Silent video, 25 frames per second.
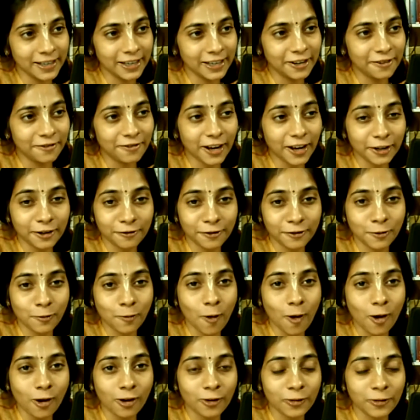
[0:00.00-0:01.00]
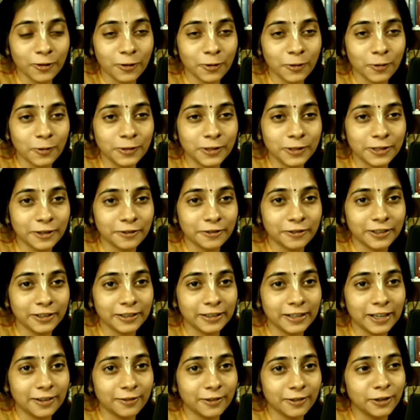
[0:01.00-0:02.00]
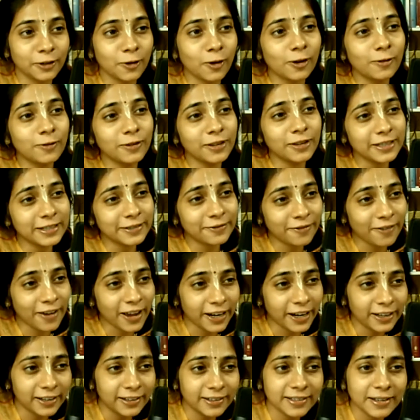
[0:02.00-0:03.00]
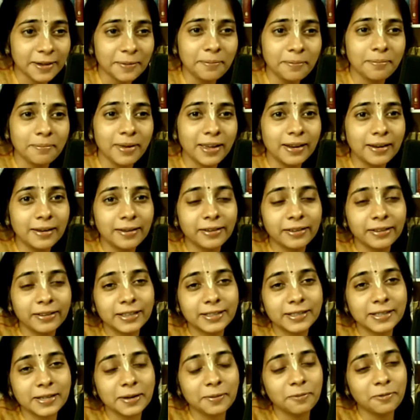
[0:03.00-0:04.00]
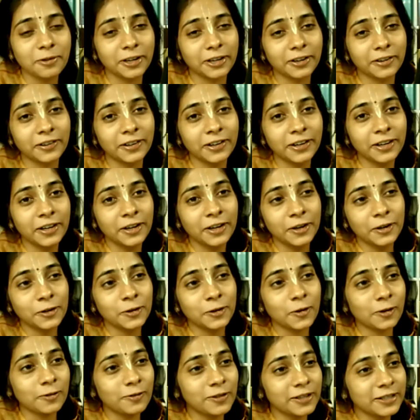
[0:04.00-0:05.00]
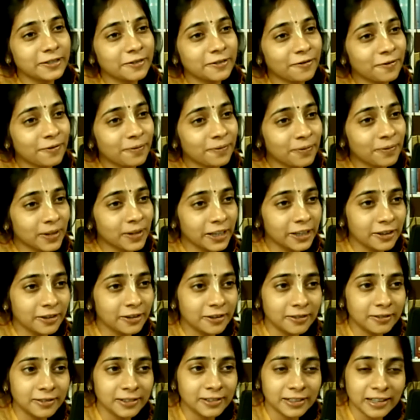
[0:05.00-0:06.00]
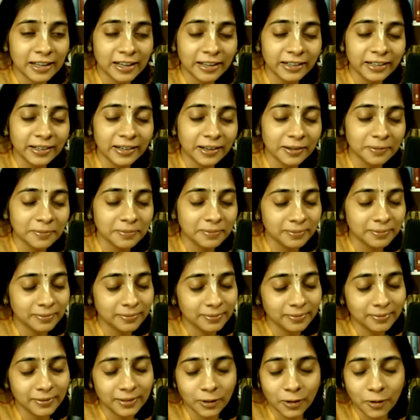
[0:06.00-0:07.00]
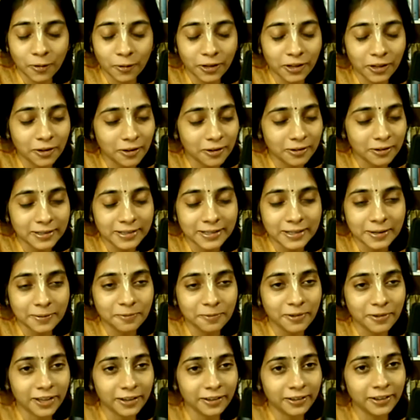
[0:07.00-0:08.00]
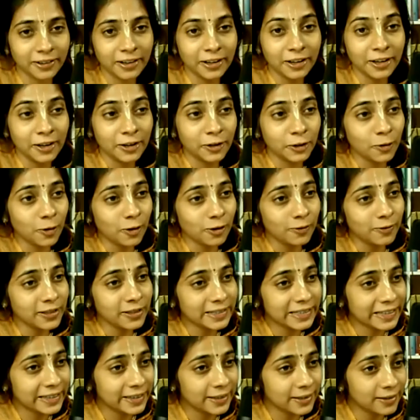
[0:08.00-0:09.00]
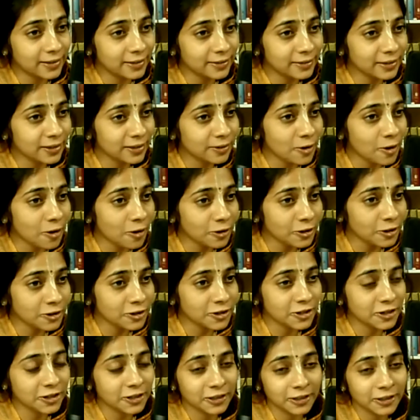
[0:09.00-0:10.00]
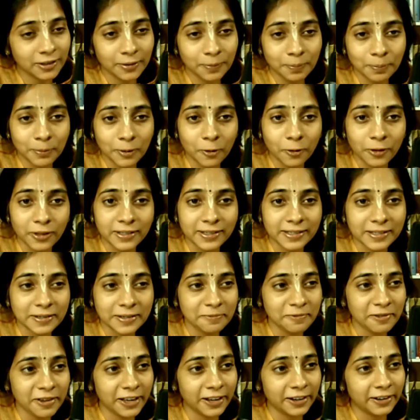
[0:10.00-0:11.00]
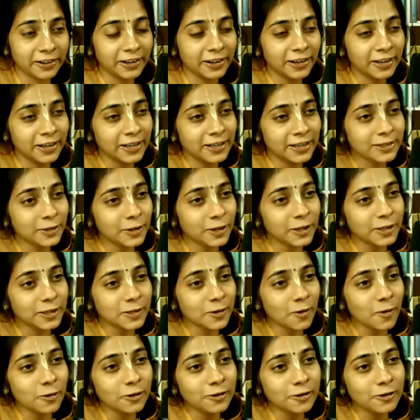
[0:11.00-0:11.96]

In fact, if you walk on the roads of Vrindavan, you always find some bell ringing somewhere. You always hear the Harinam going on somewhere. You always hear the conch blowing somewhere. So it's